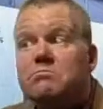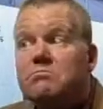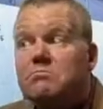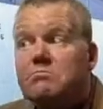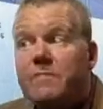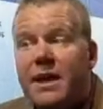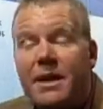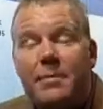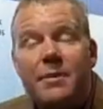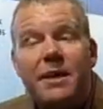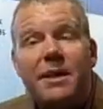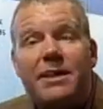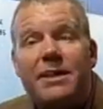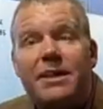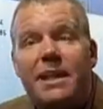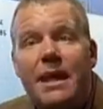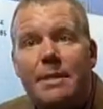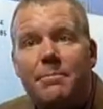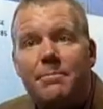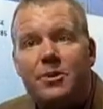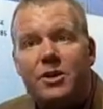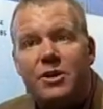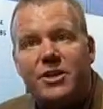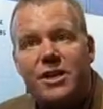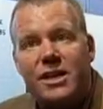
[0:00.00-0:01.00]
maybe a
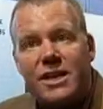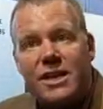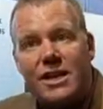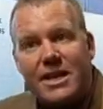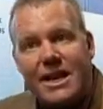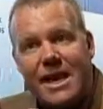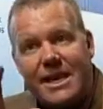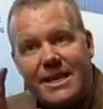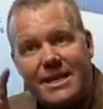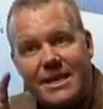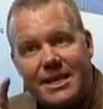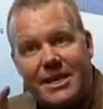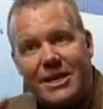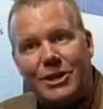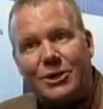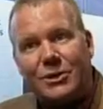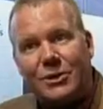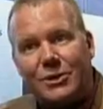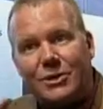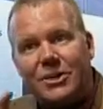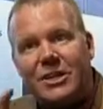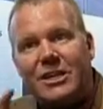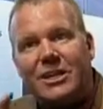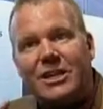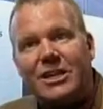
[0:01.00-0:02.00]
leopard, had
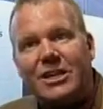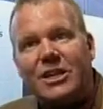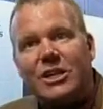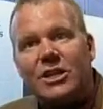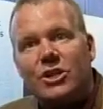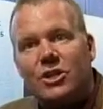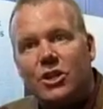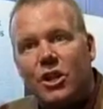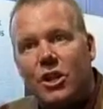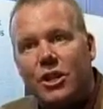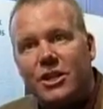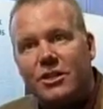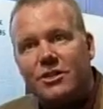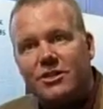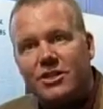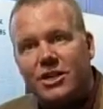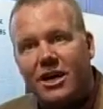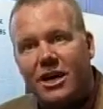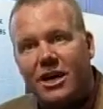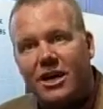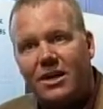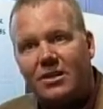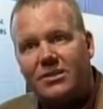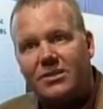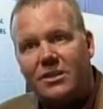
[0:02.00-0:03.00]
killed the little Taung
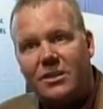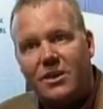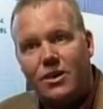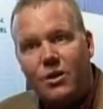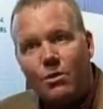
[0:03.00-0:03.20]
child.